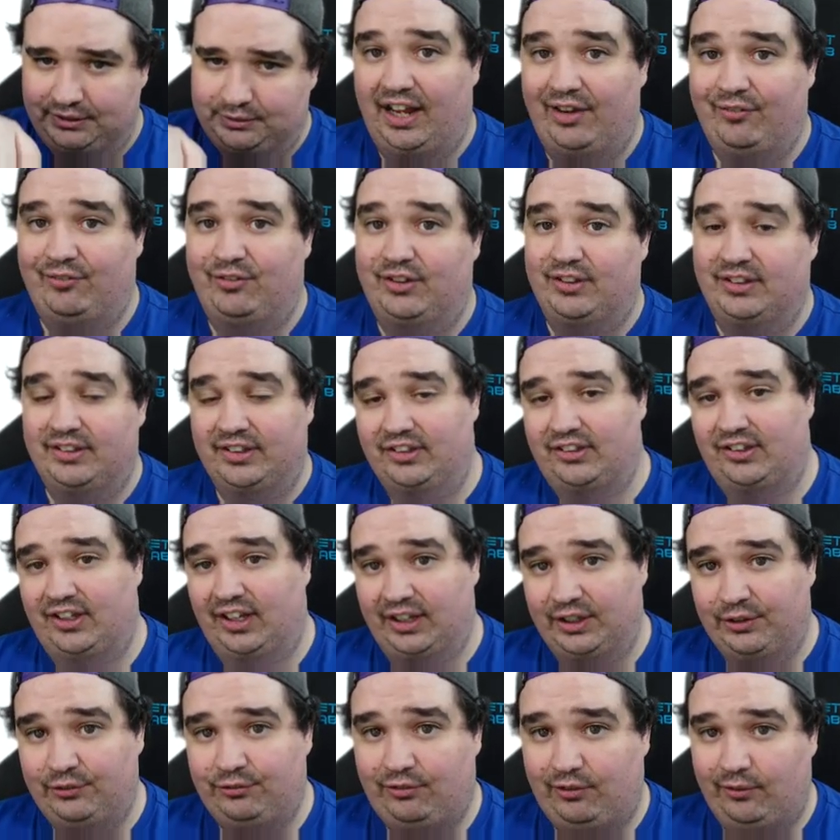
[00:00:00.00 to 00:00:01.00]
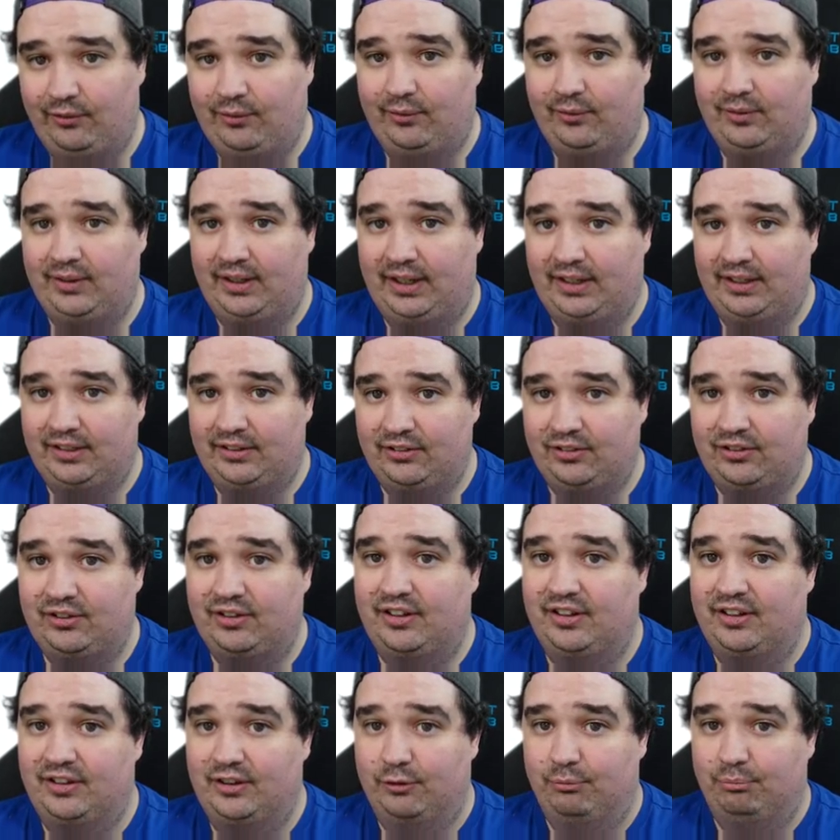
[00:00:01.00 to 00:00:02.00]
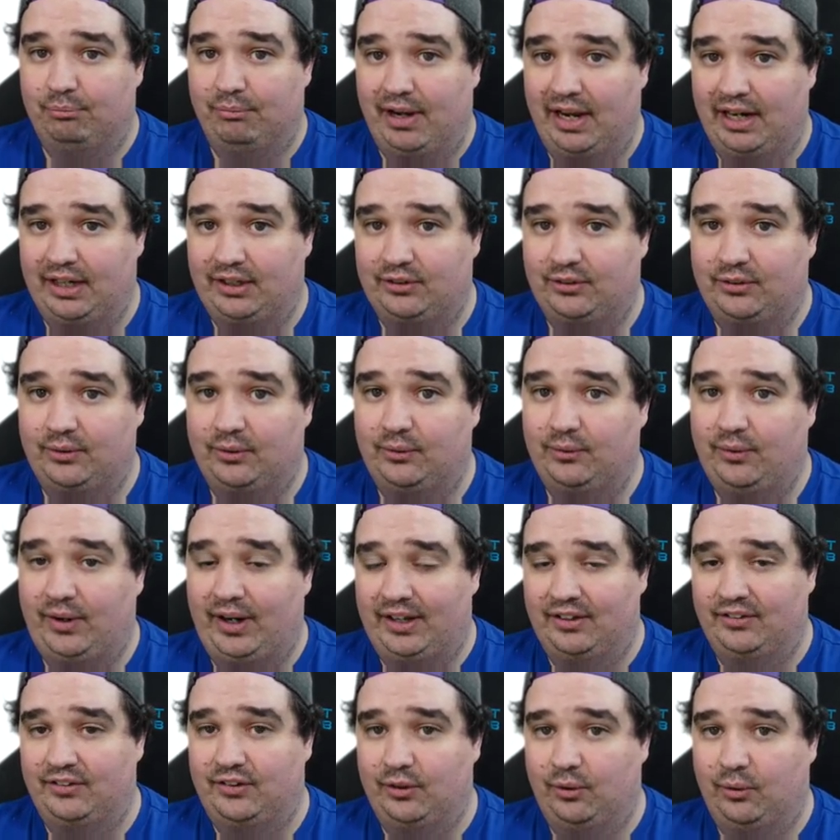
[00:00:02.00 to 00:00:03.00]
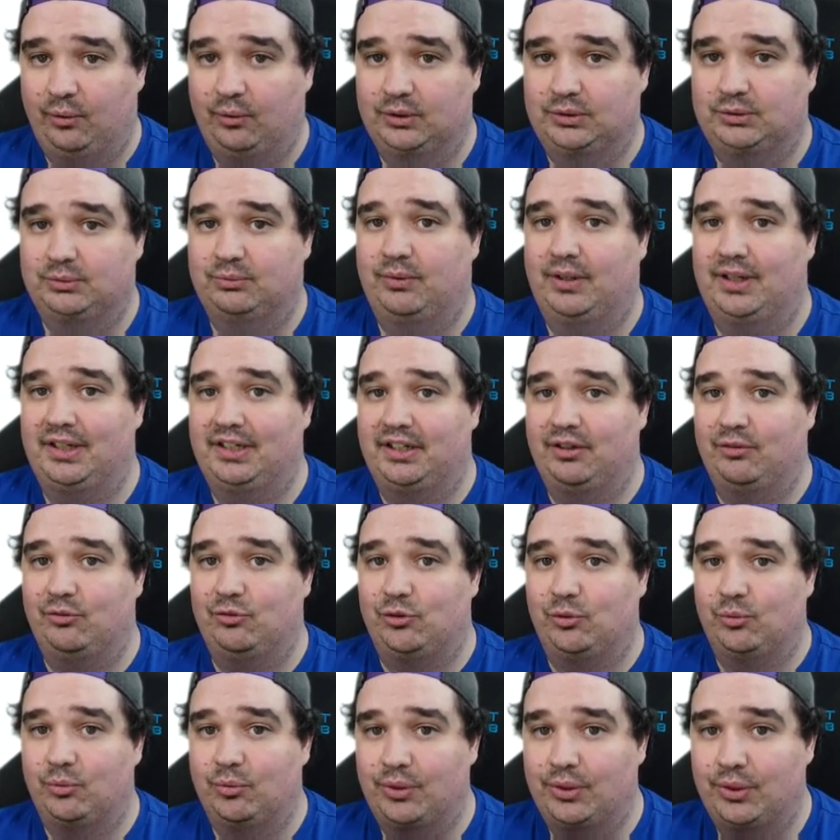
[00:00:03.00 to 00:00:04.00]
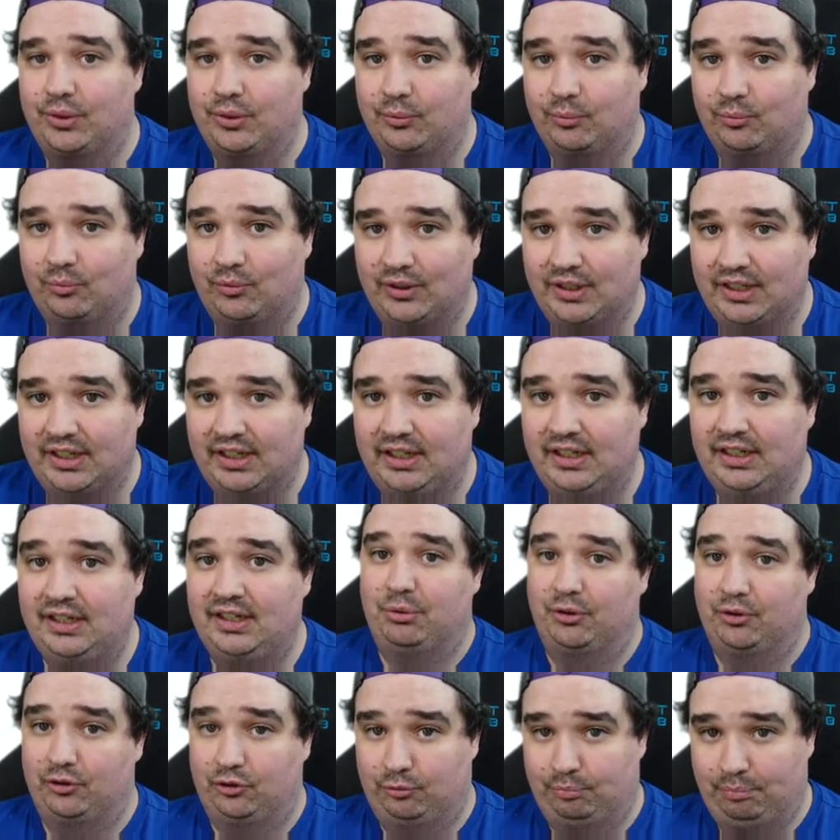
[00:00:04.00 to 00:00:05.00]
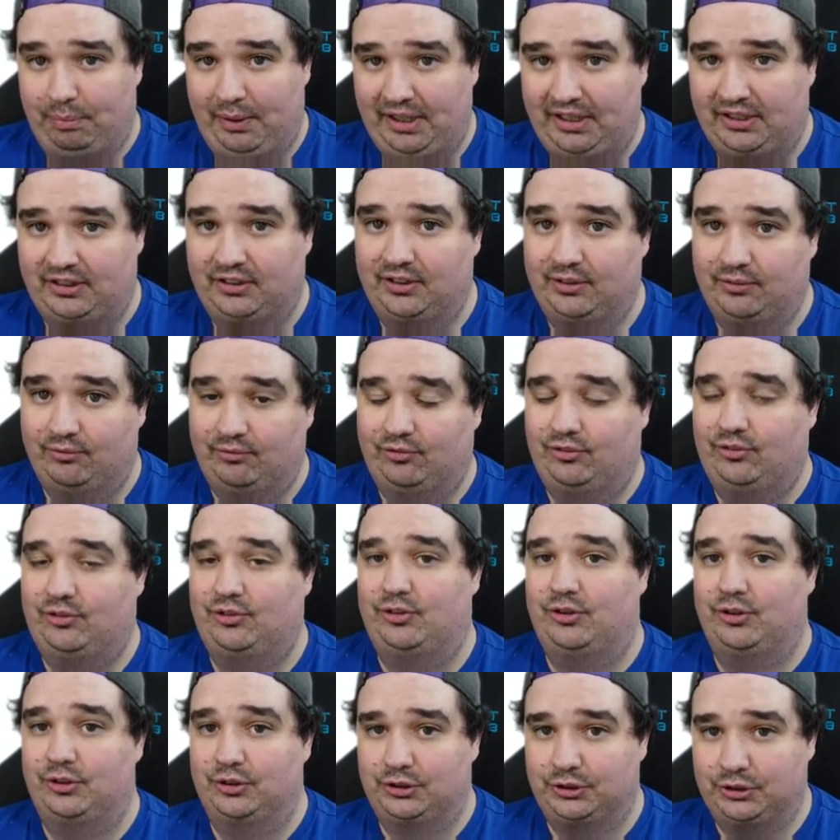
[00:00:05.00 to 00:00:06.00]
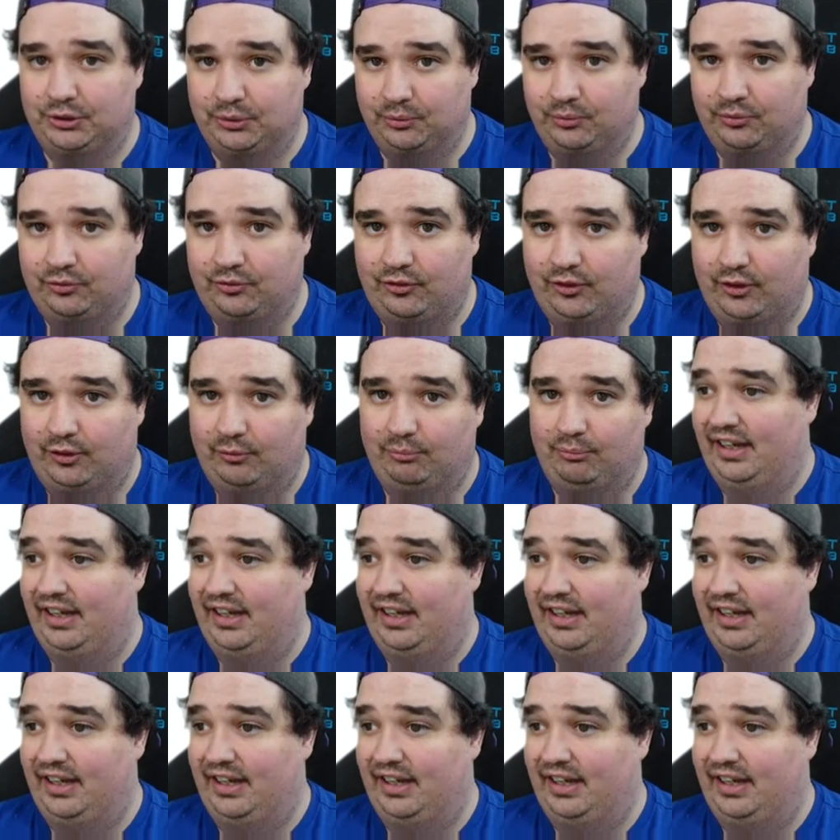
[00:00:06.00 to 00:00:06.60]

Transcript: Having the telephoto lens the macro and the ultra wide gives you three perspectives to shoot from.